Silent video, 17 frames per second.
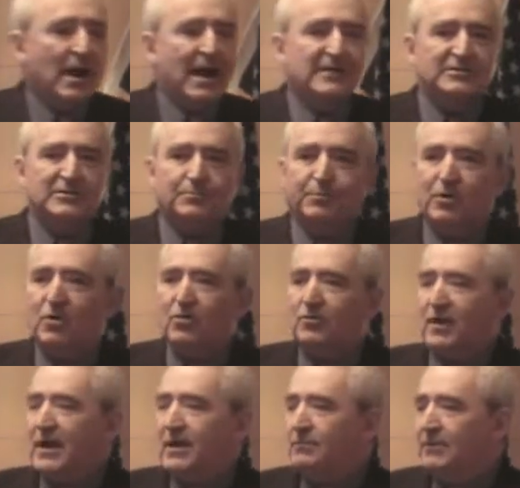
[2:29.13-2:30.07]
has a
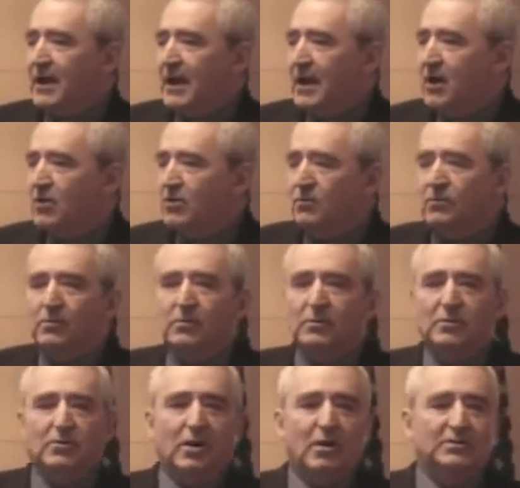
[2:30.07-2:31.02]
program now
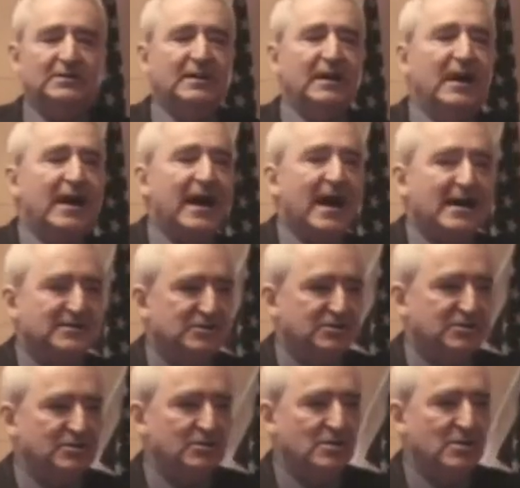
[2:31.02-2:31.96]
called
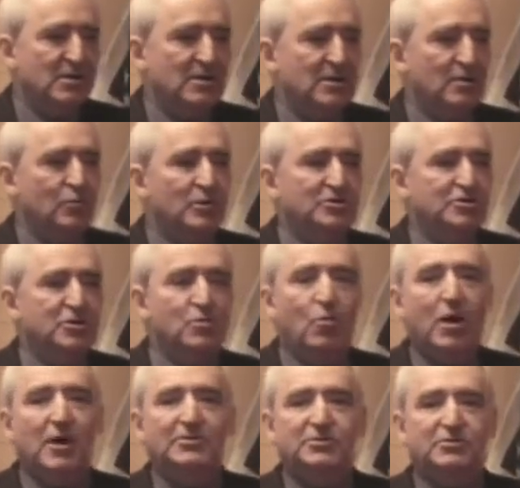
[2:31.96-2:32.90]
CAST, in which he
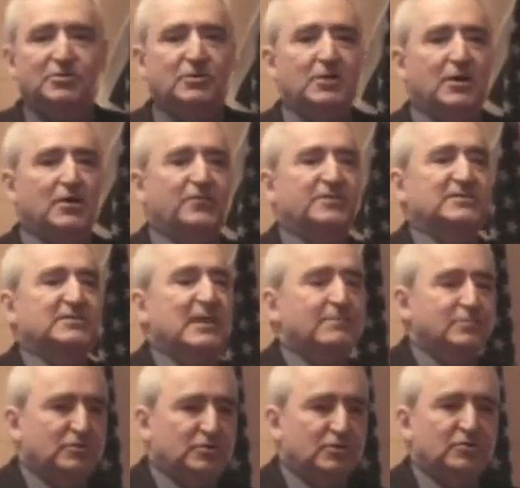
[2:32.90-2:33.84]
wants to give
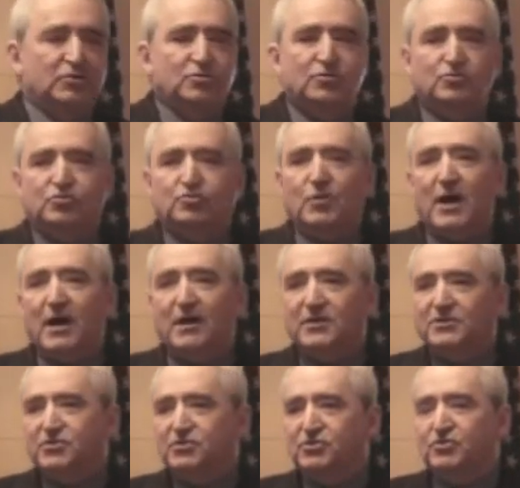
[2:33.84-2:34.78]
substitute
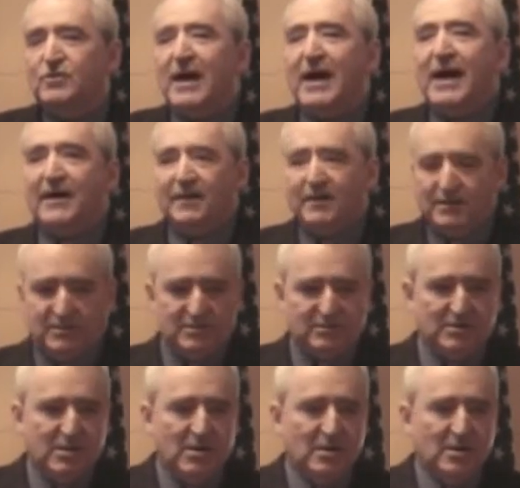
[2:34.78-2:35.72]
drugs to
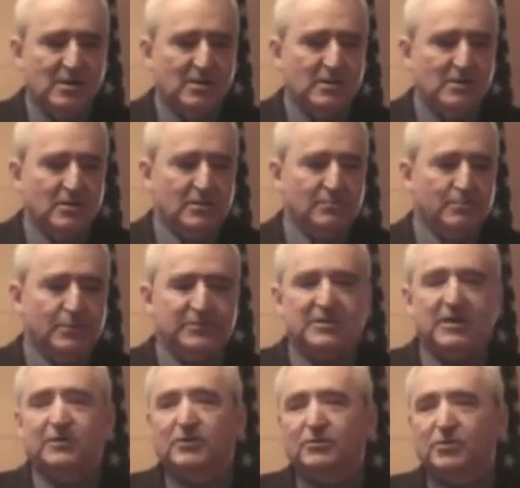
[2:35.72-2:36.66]
addicts, in
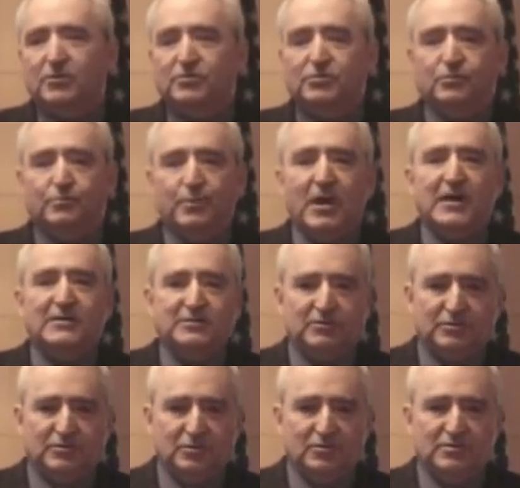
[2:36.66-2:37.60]
particular to
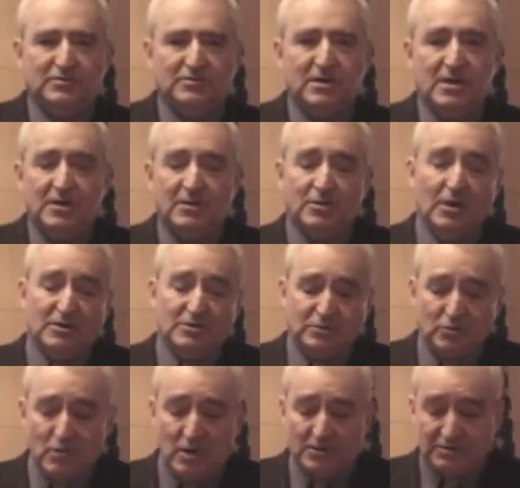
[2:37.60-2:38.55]
prostitutes. He
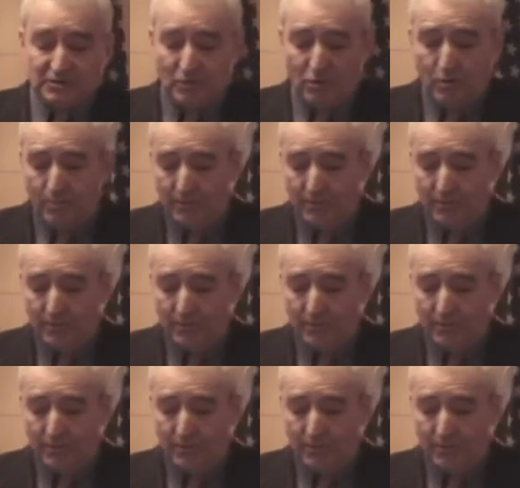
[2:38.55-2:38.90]
also wants to